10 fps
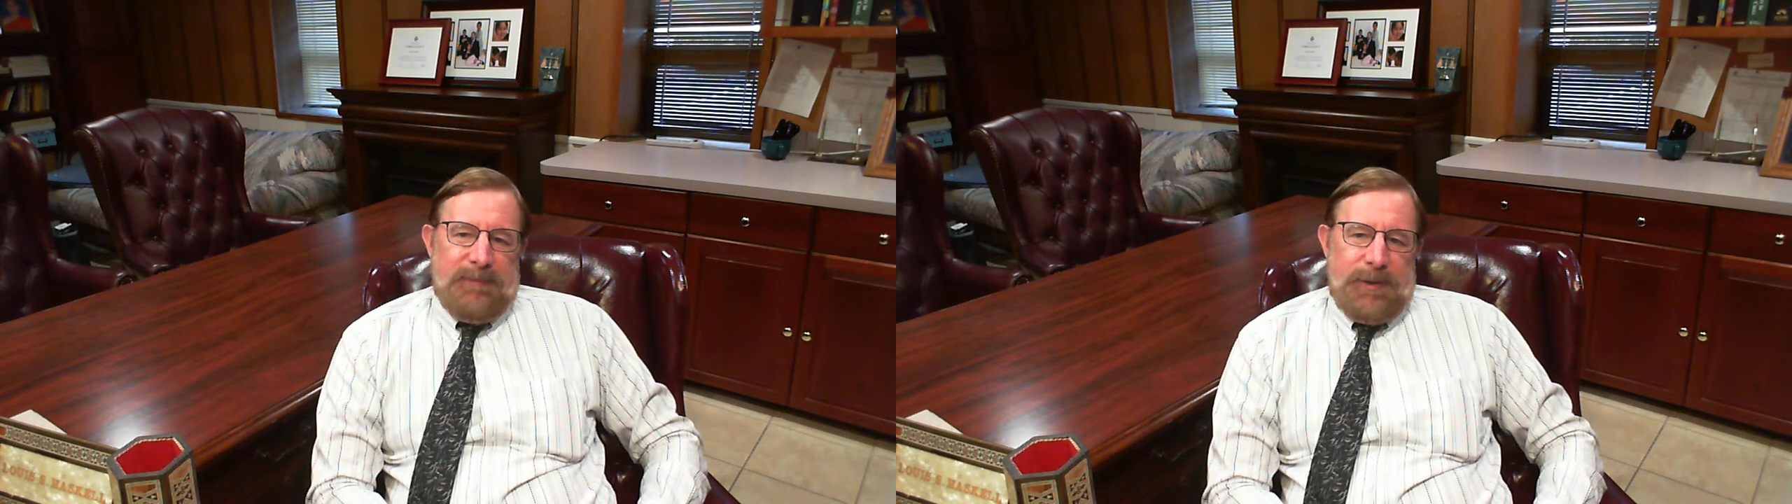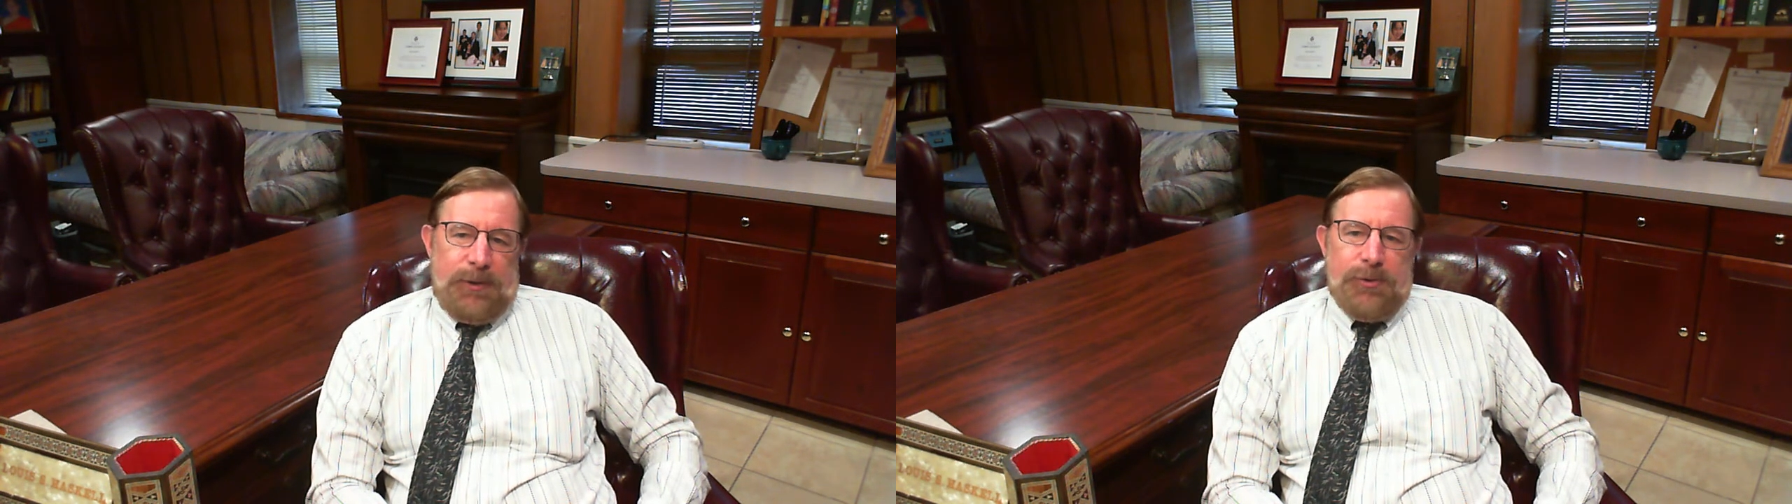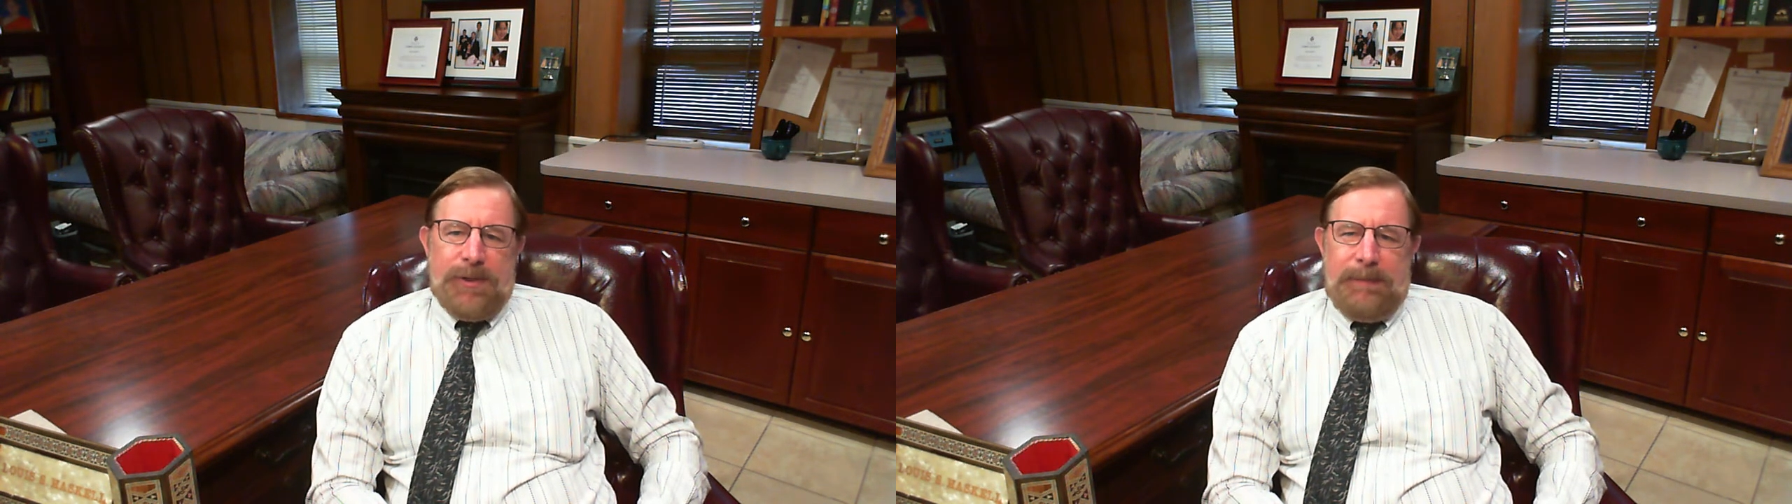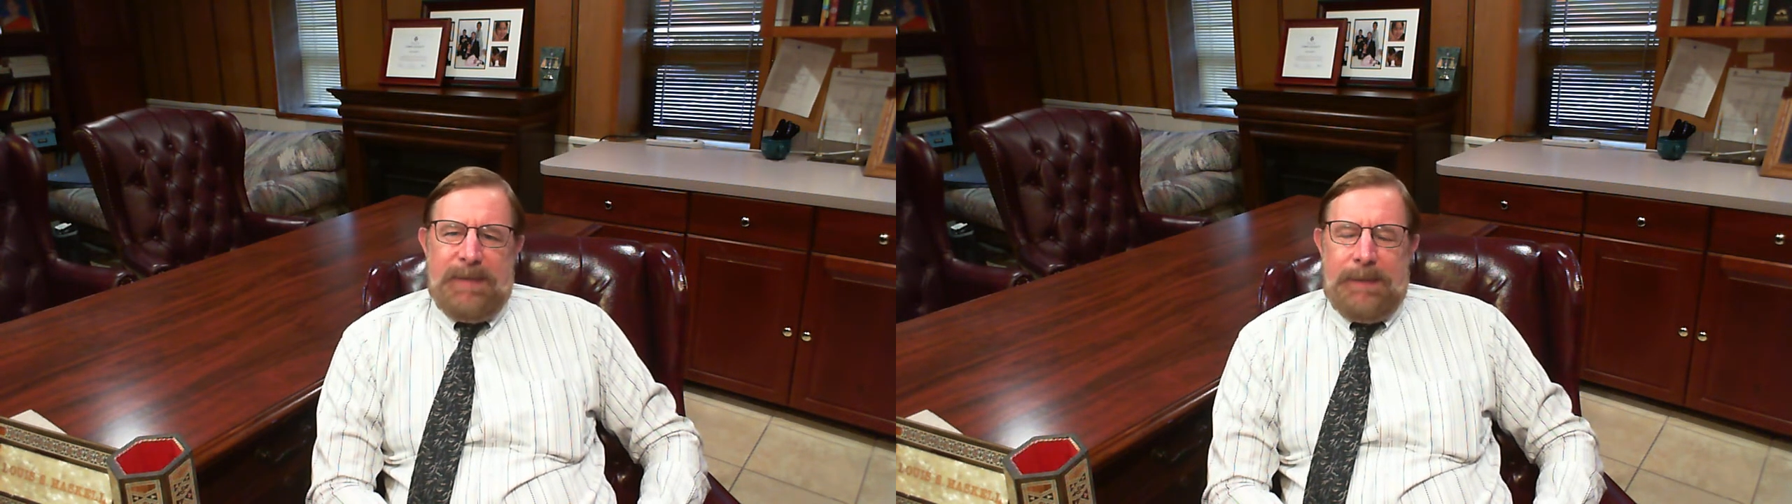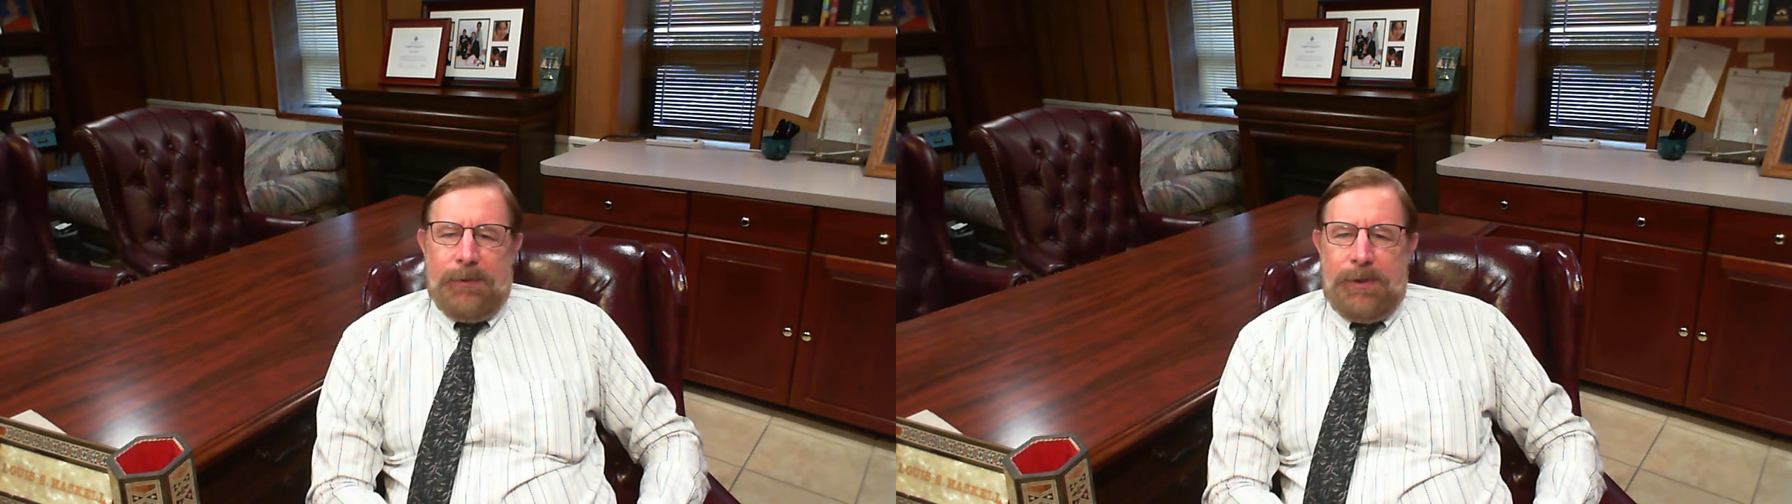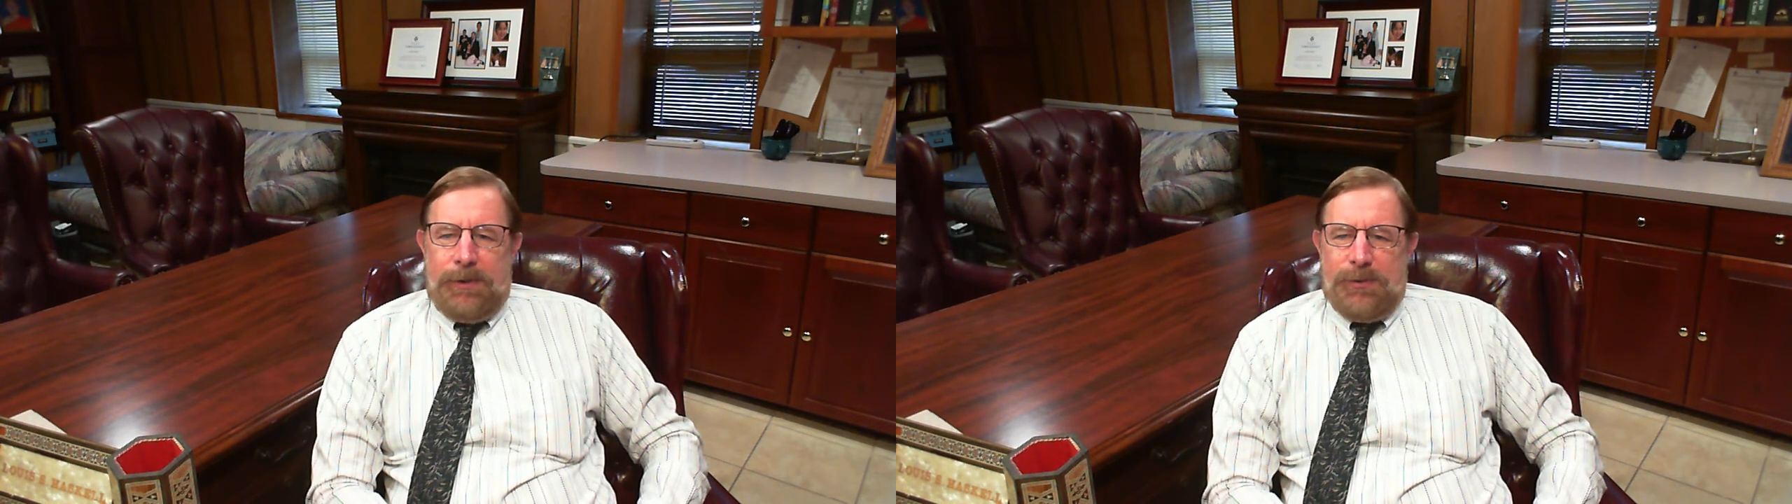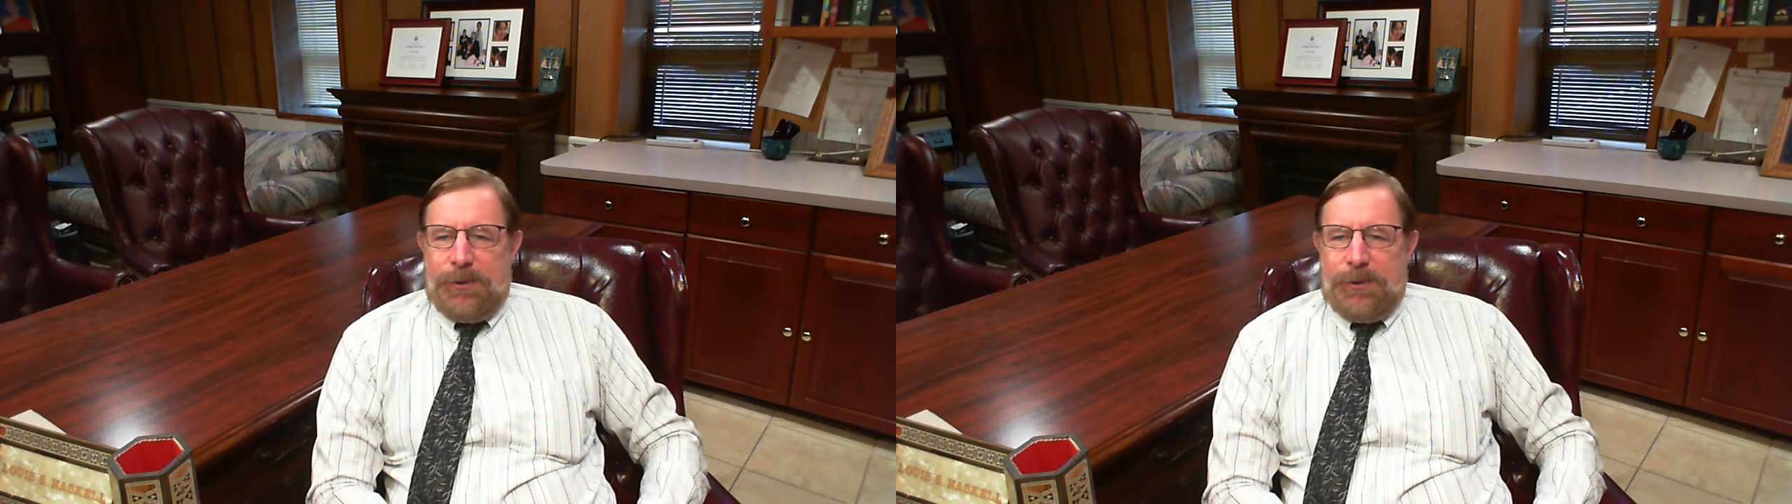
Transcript: Usually people use